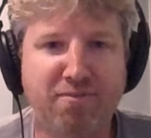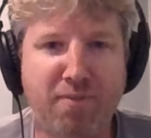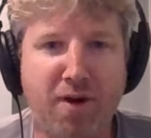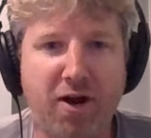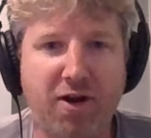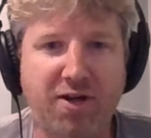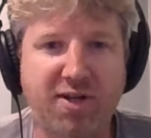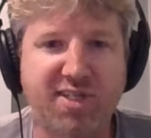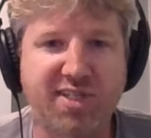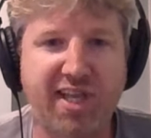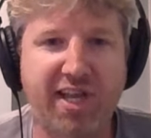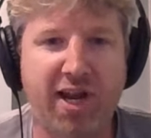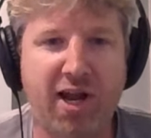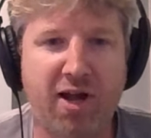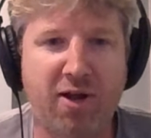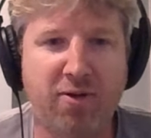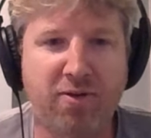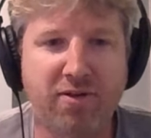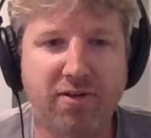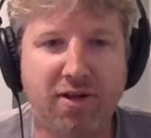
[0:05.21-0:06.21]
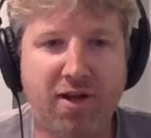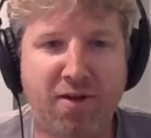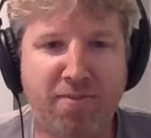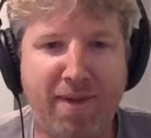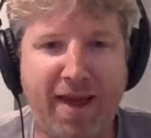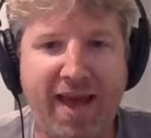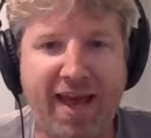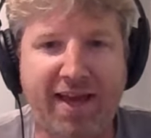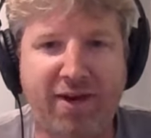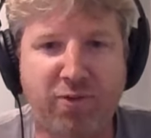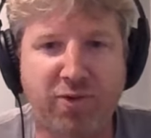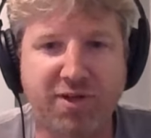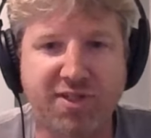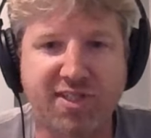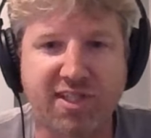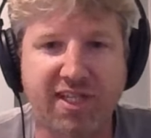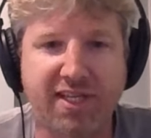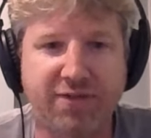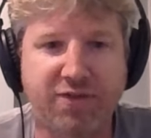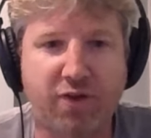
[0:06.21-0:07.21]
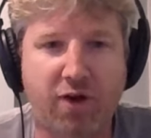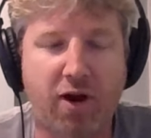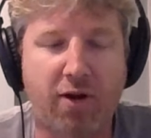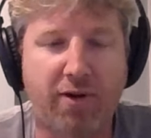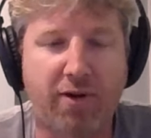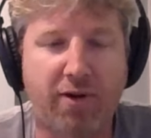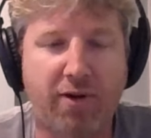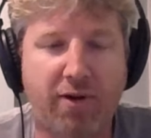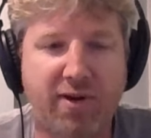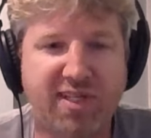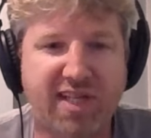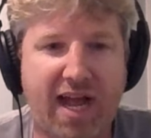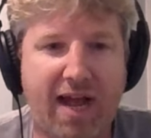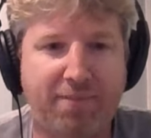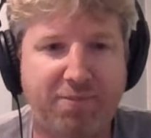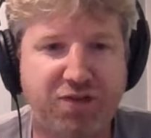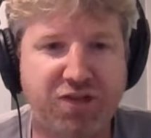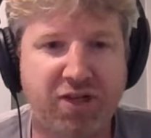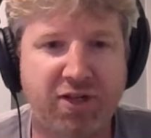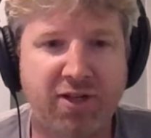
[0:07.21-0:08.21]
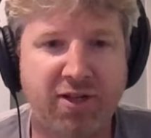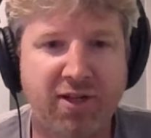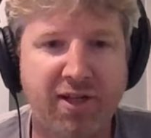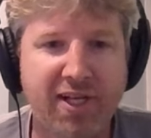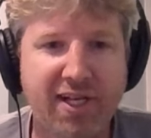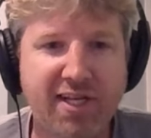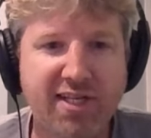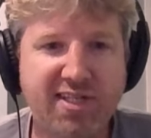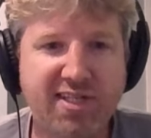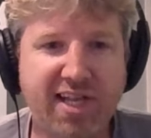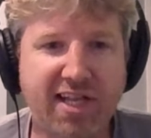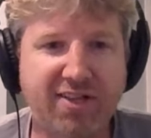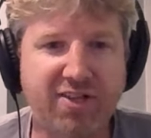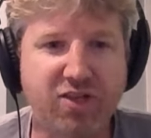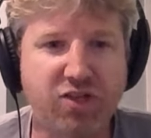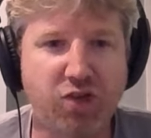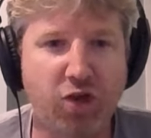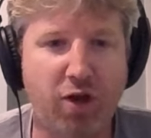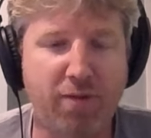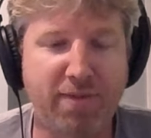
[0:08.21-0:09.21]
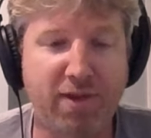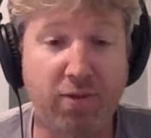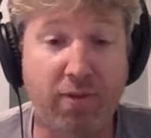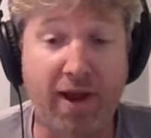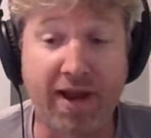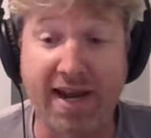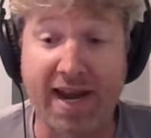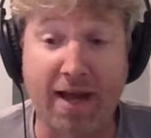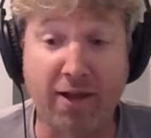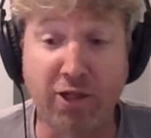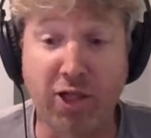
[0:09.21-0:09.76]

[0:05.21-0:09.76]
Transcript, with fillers: Mark Zinno, a man where sleeves are always optional, set to join me right now.